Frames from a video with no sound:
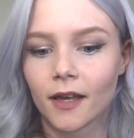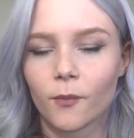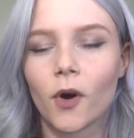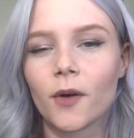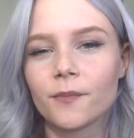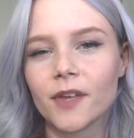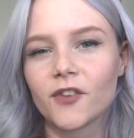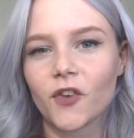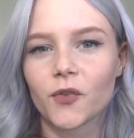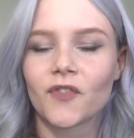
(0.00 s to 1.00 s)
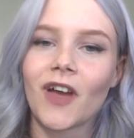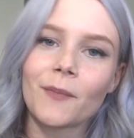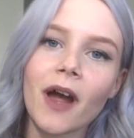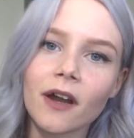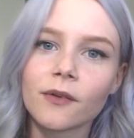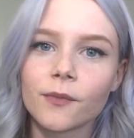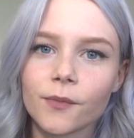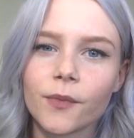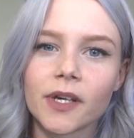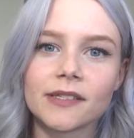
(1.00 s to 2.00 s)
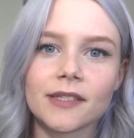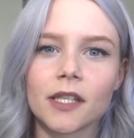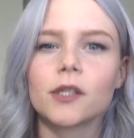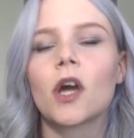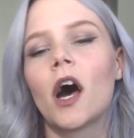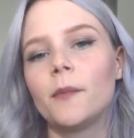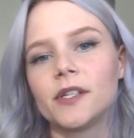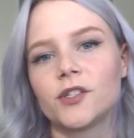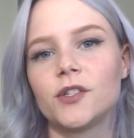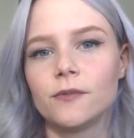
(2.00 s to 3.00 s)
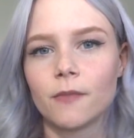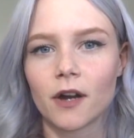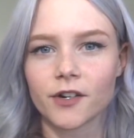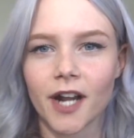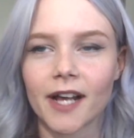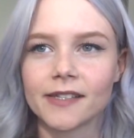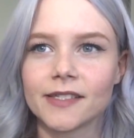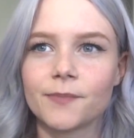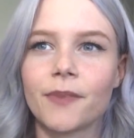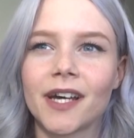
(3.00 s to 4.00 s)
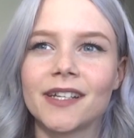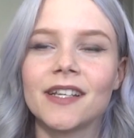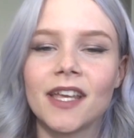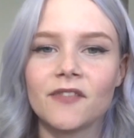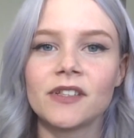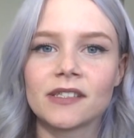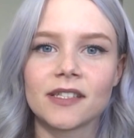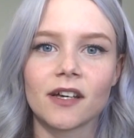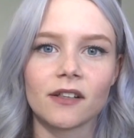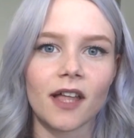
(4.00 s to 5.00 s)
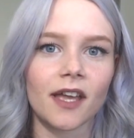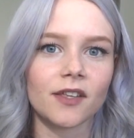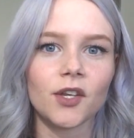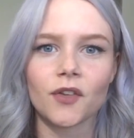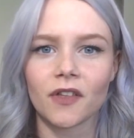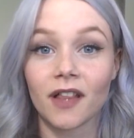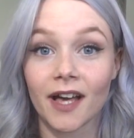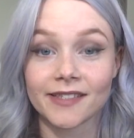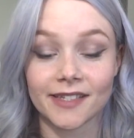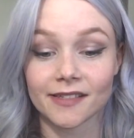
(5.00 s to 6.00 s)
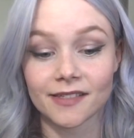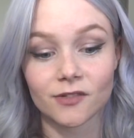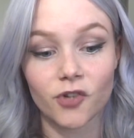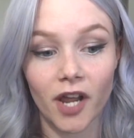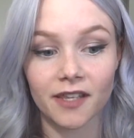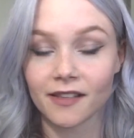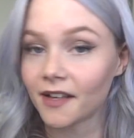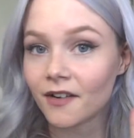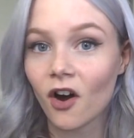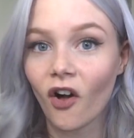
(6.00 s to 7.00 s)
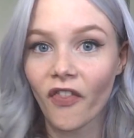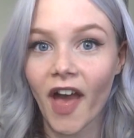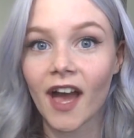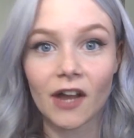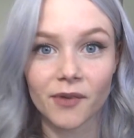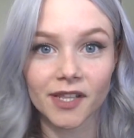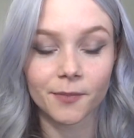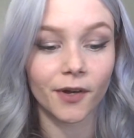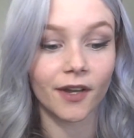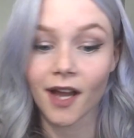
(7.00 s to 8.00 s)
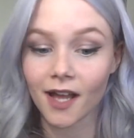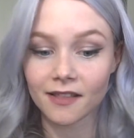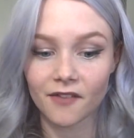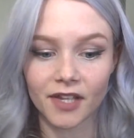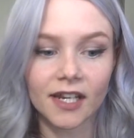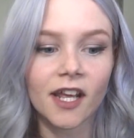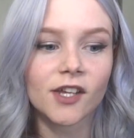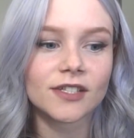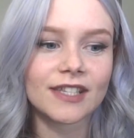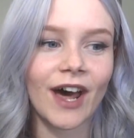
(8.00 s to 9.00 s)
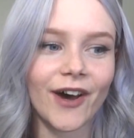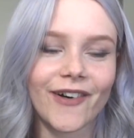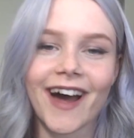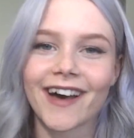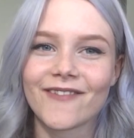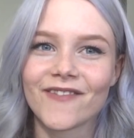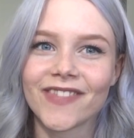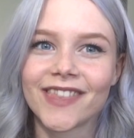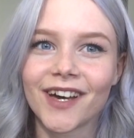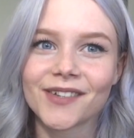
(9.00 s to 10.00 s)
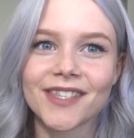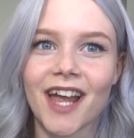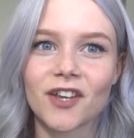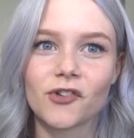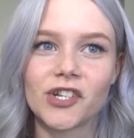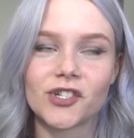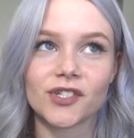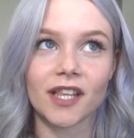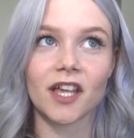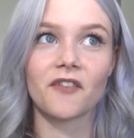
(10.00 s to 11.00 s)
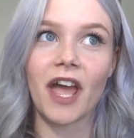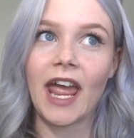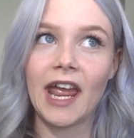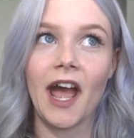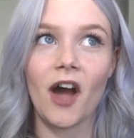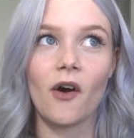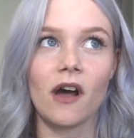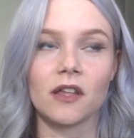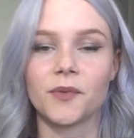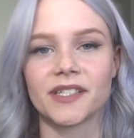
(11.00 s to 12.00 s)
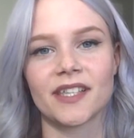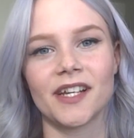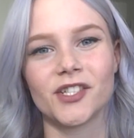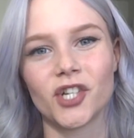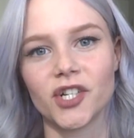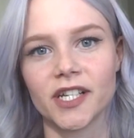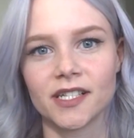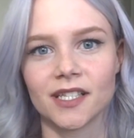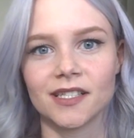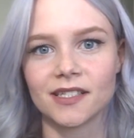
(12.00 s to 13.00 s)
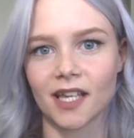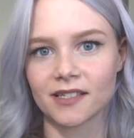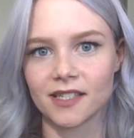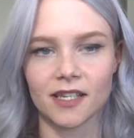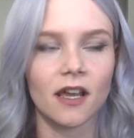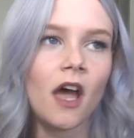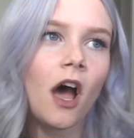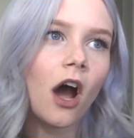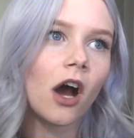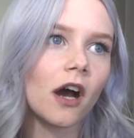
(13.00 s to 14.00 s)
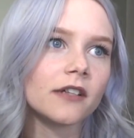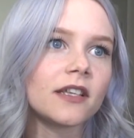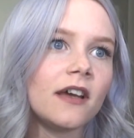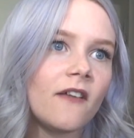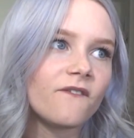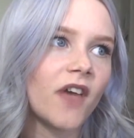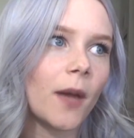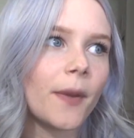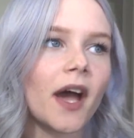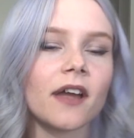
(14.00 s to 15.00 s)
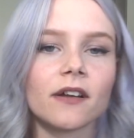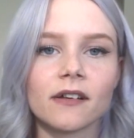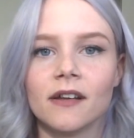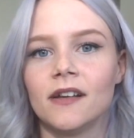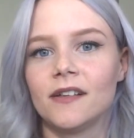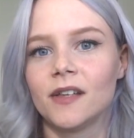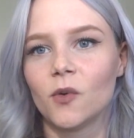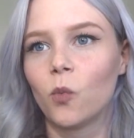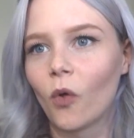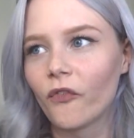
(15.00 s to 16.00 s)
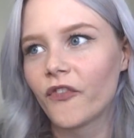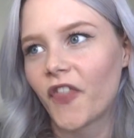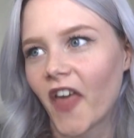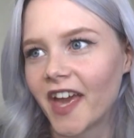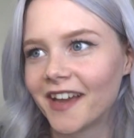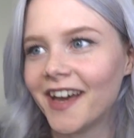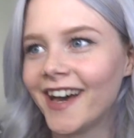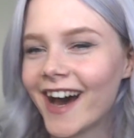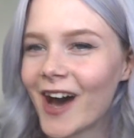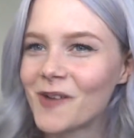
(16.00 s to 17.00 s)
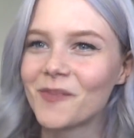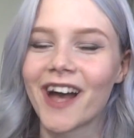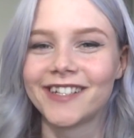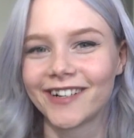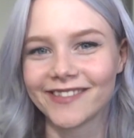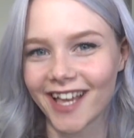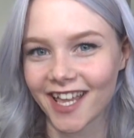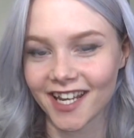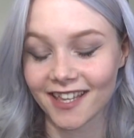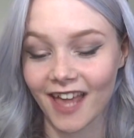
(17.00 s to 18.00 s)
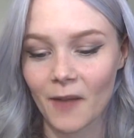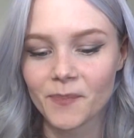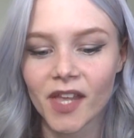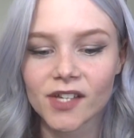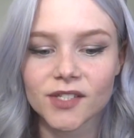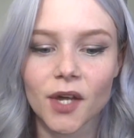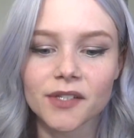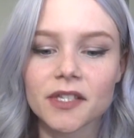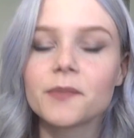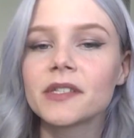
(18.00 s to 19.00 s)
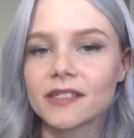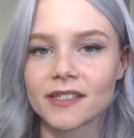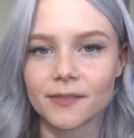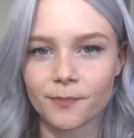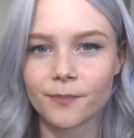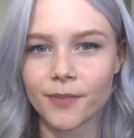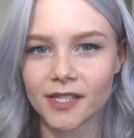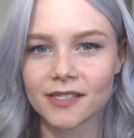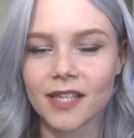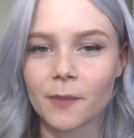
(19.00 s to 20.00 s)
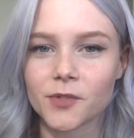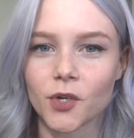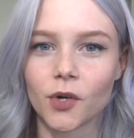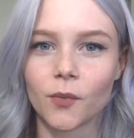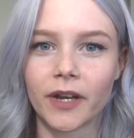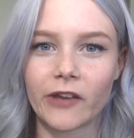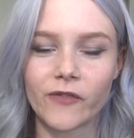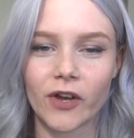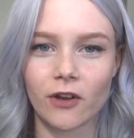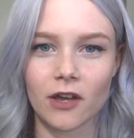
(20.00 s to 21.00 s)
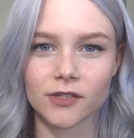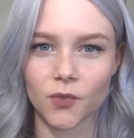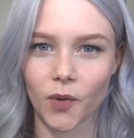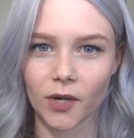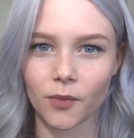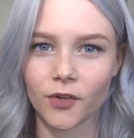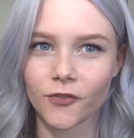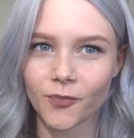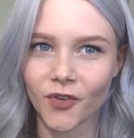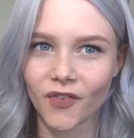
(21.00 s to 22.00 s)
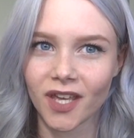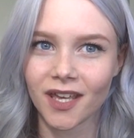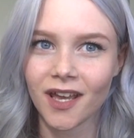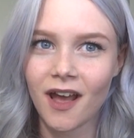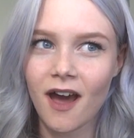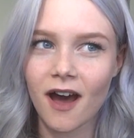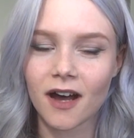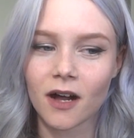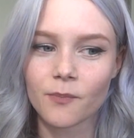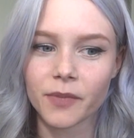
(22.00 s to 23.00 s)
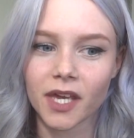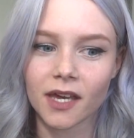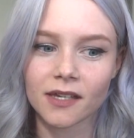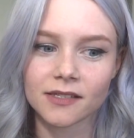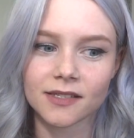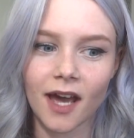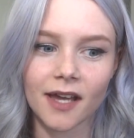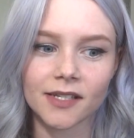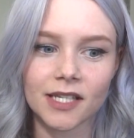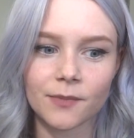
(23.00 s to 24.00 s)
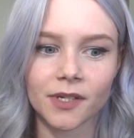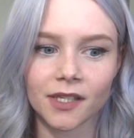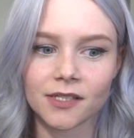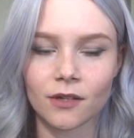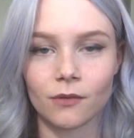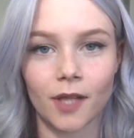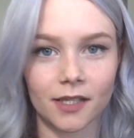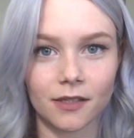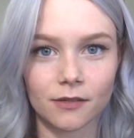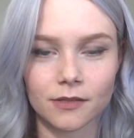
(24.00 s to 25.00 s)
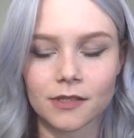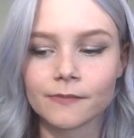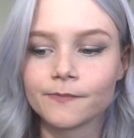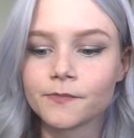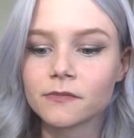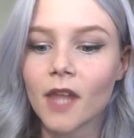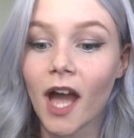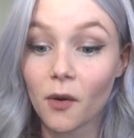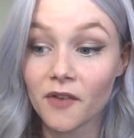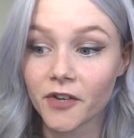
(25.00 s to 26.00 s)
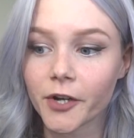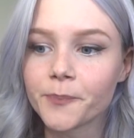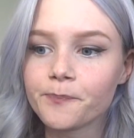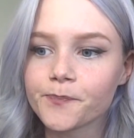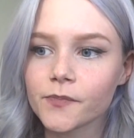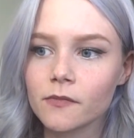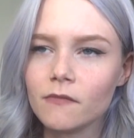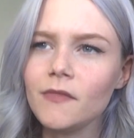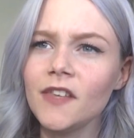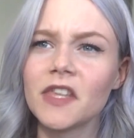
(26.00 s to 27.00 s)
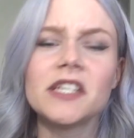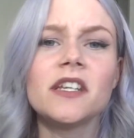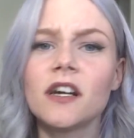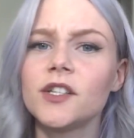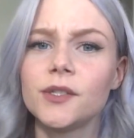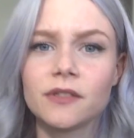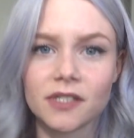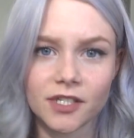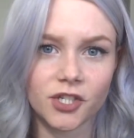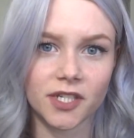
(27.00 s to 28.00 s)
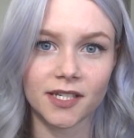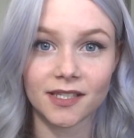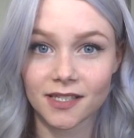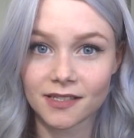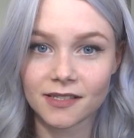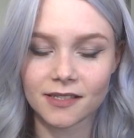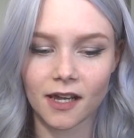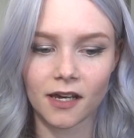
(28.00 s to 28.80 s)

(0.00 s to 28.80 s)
Well, Interview with a Vampire was coming to modernized, but even still, like, you know, the classics, Dracula, all that. I read the book. I love it. So those kind of creatures I love. I hate how Hollywood has kind of turned it into this sexy, hot vampire wolf thing. I don't like any of that. So I was a little bit skeptical when I found out it was a werewolf movie because I typically don't like those. However, they did not use CG in this